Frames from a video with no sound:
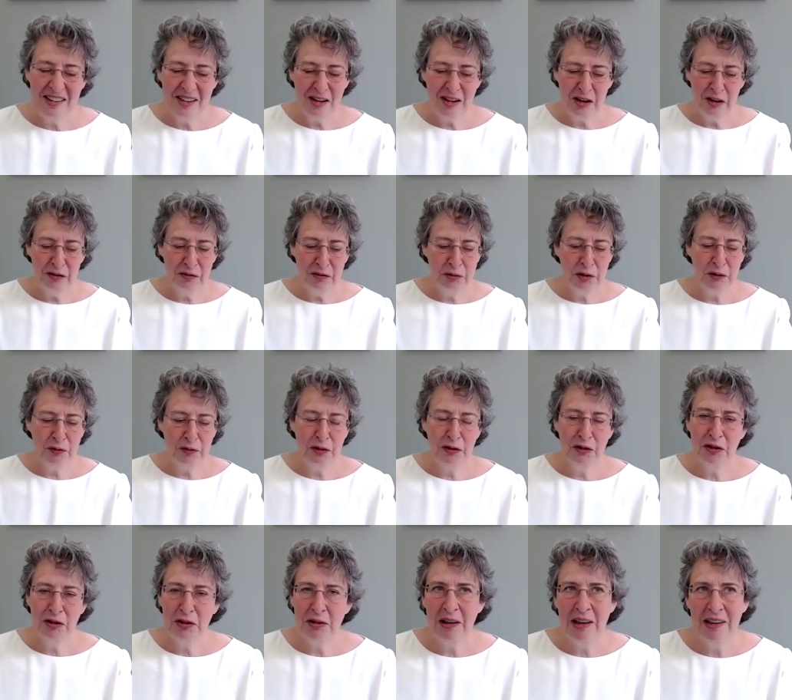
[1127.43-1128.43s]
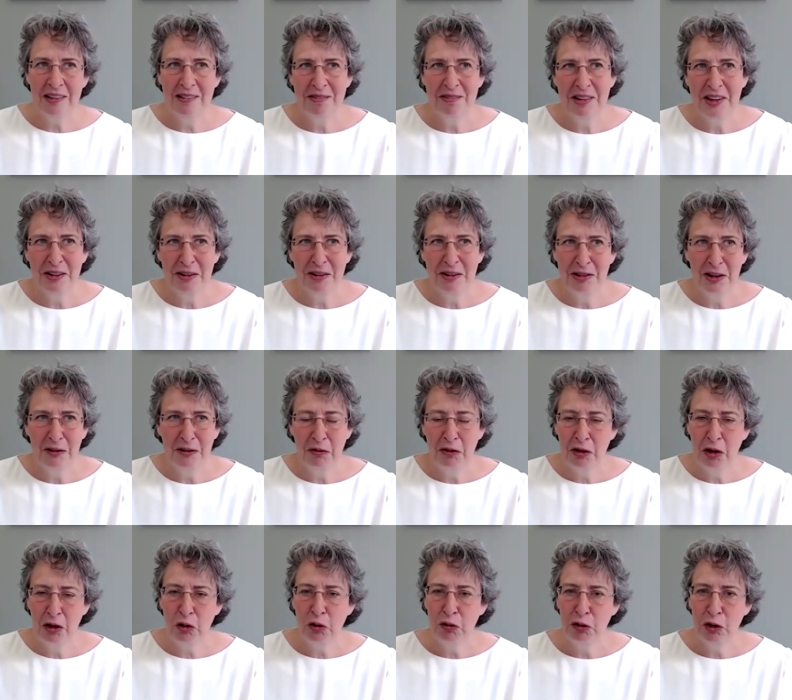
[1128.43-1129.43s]
a lot of sort of, I don't know, sort of
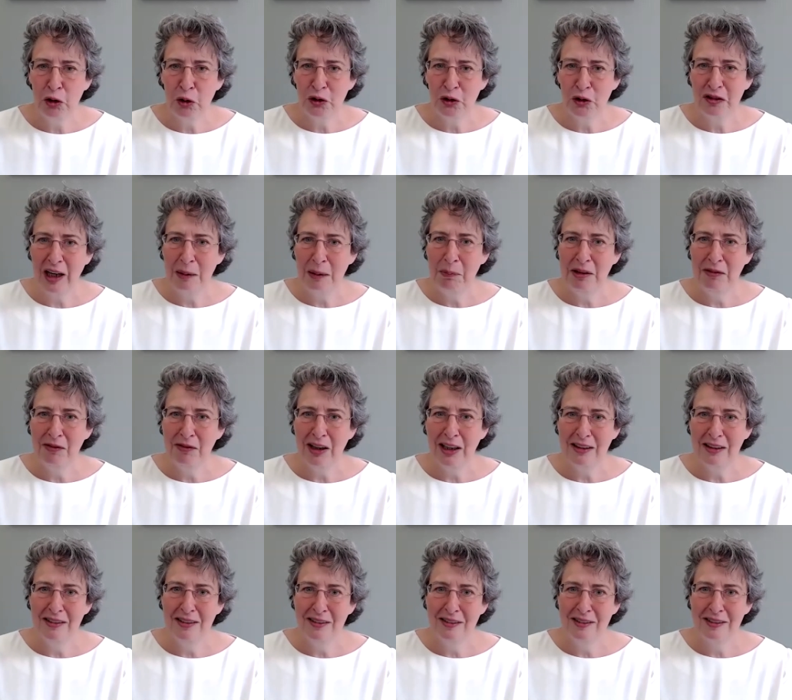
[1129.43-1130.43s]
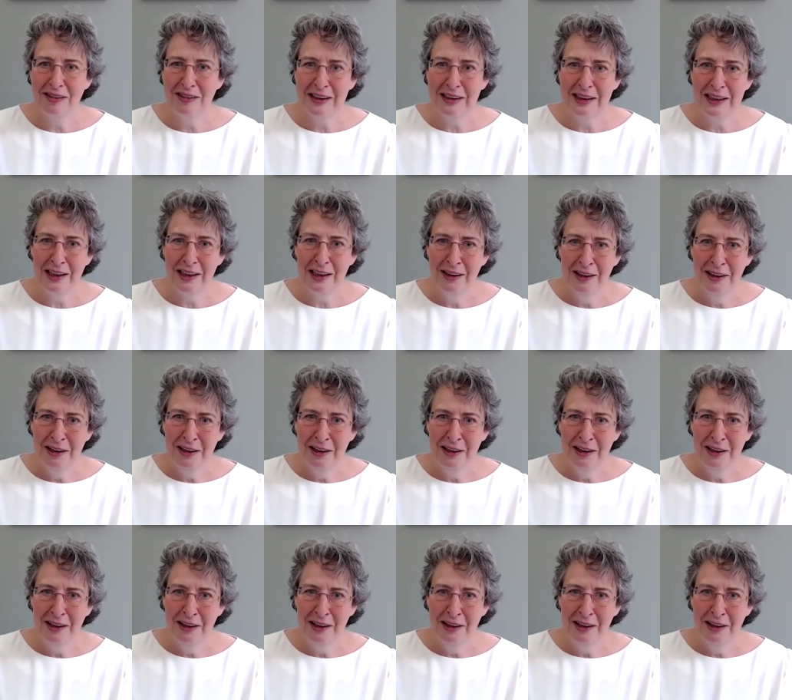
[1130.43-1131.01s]
golf course type advice, isn't there?